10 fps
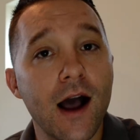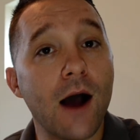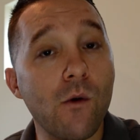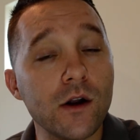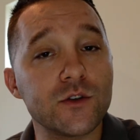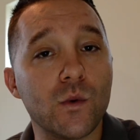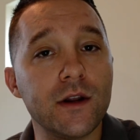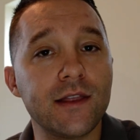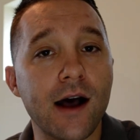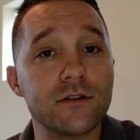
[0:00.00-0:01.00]
I want
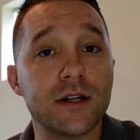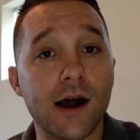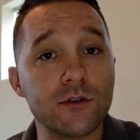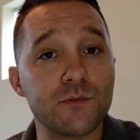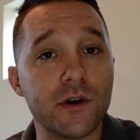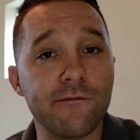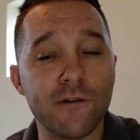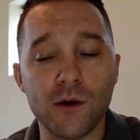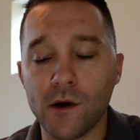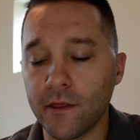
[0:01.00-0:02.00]
20,000. I was pretty
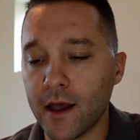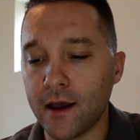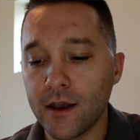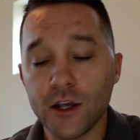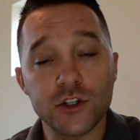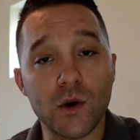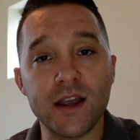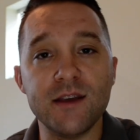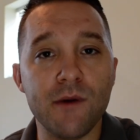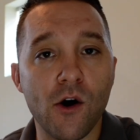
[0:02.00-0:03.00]
firm on that. So I
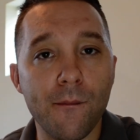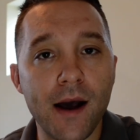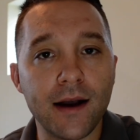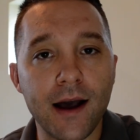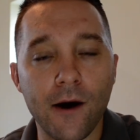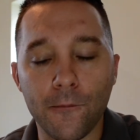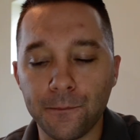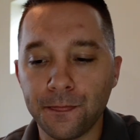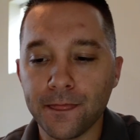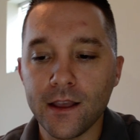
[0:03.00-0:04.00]
email them back out,
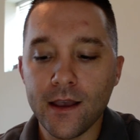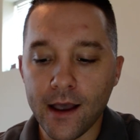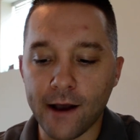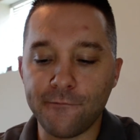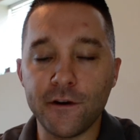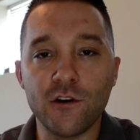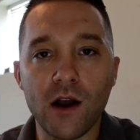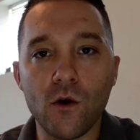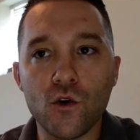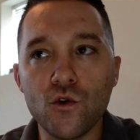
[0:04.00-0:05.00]
and I figure
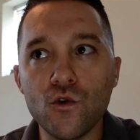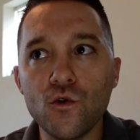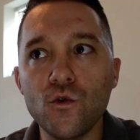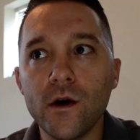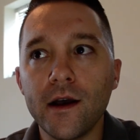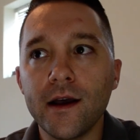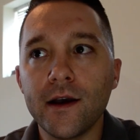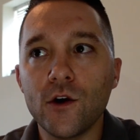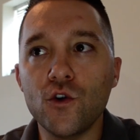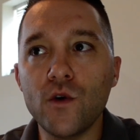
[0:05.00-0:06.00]
out who
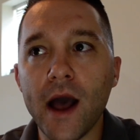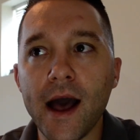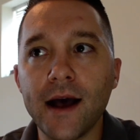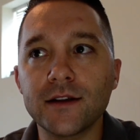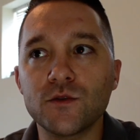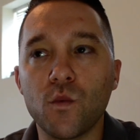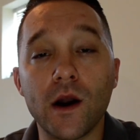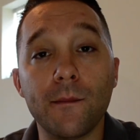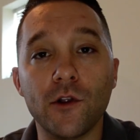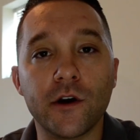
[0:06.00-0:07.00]
has what
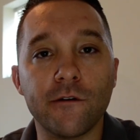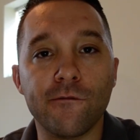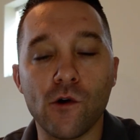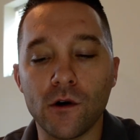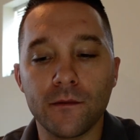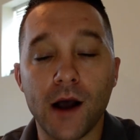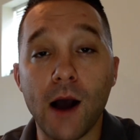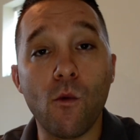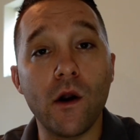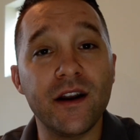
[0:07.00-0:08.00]
I'm looking for. I
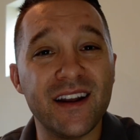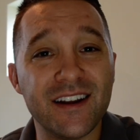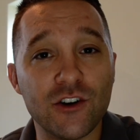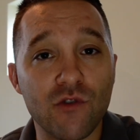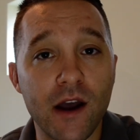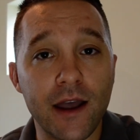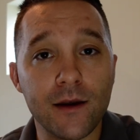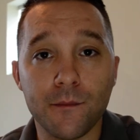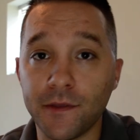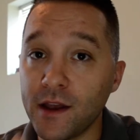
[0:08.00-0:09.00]
wanted it in gray,
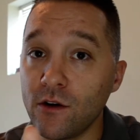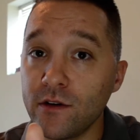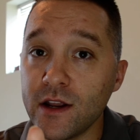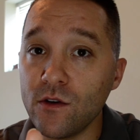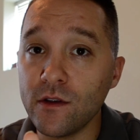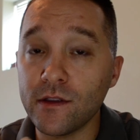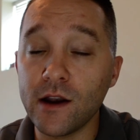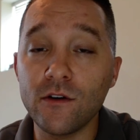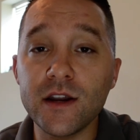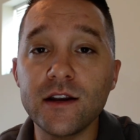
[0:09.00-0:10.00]
but they
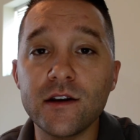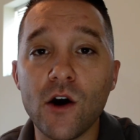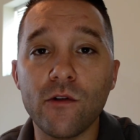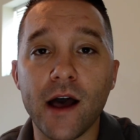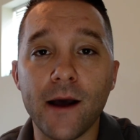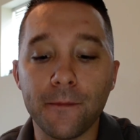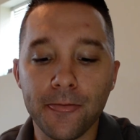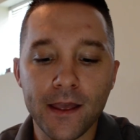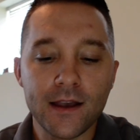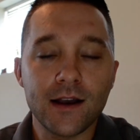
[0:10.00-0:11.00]
don't need to know that.
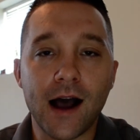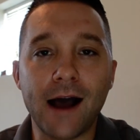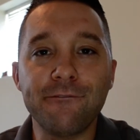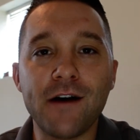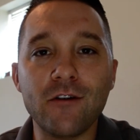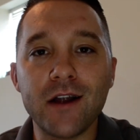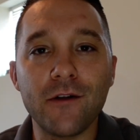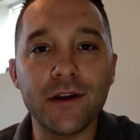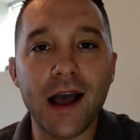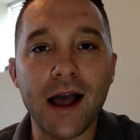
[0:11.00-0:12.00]
I found out
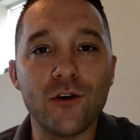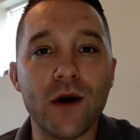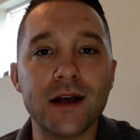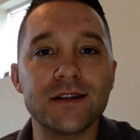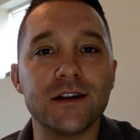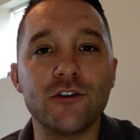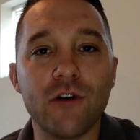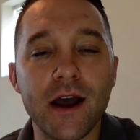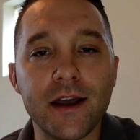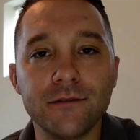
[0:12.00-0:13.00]
the guy who has it in
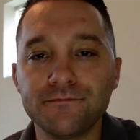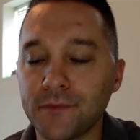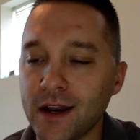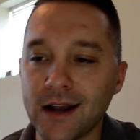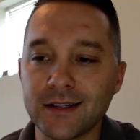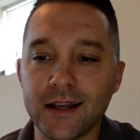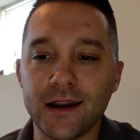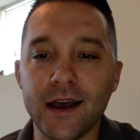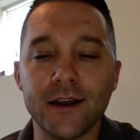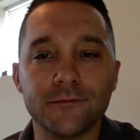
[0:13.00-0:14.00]
gray, and I said,
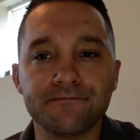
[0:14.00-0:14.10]
hey,